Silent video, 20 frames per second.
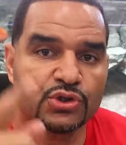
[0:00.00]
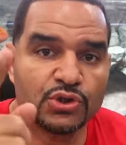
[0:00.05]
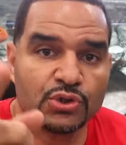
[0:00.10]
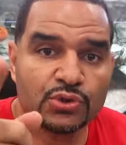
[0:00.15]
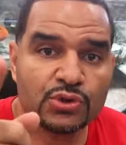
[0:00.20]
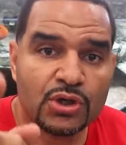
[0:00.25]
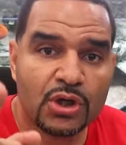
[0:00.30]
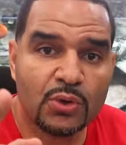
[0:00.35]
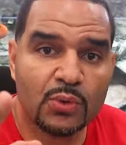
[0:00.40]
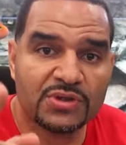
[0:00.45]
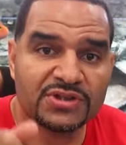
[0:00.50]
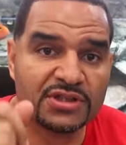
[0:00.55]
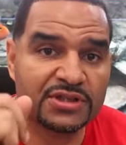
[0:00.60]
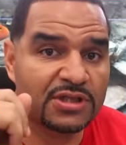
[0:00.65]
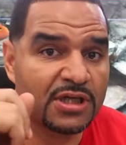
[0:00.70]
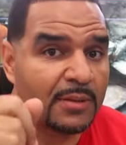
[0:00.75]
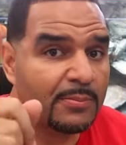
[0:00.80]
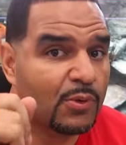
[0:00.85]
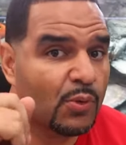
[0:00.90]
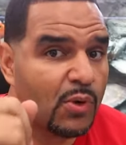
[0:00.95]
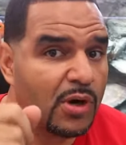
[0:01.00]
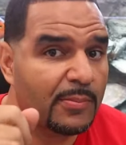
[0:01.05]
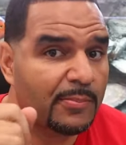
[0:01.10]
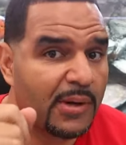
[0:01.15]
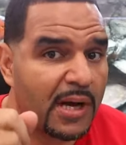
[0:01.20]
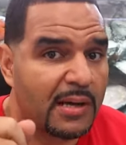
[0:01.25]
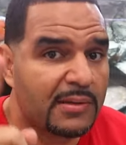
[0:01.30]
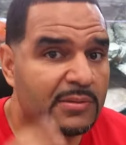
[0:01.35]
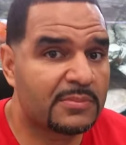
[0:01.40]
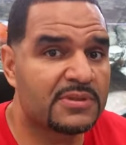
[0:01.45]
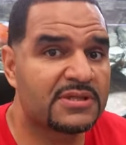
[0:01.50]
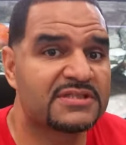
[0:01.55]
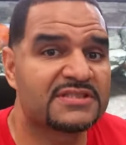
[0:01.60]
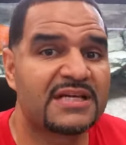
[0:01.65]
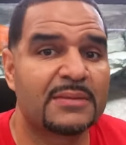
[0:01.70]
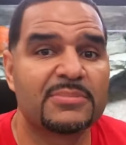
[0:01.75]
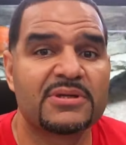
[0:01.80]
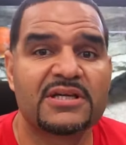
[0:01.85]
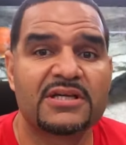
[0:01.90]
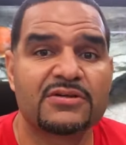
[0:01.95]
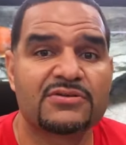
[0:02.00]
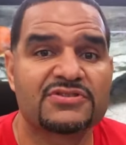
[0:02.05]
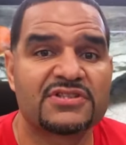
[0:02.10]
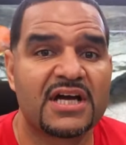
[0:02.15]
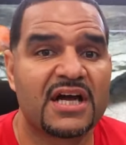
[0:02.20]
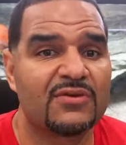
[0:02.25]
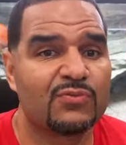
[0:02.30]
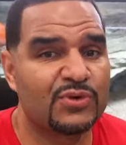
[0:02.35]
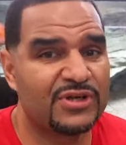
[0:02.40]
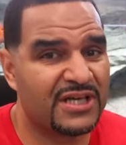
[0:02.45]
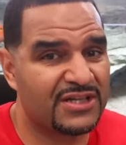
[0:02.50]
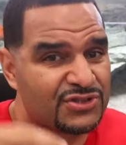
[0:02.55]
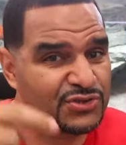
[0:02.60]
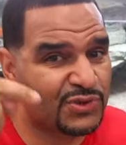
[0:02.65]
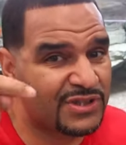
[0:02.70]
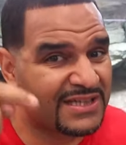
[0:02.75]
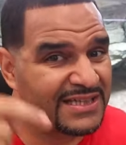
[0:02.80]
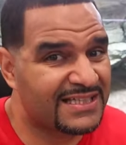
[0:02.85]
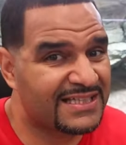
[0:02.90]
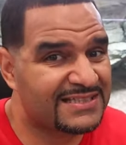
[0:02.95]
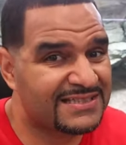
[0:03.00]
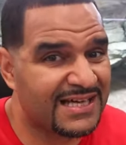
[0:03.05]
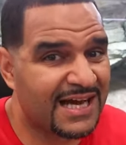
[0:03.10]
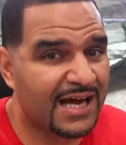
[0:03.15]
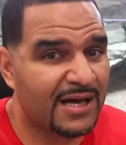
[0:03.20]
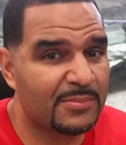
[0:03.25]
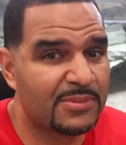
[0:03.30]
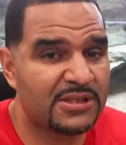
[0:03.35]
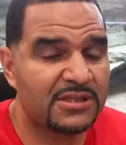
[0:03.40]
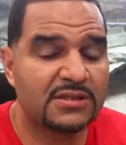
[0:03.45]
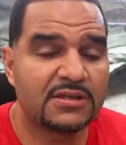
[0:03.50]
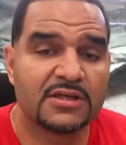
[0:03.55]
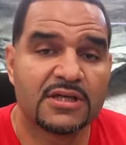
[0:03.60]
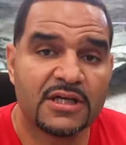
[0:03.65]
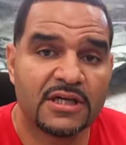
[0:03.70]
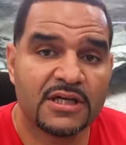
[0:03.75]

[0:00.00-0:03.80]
Do you know what the number one problem is that beginners have when entering this hobby?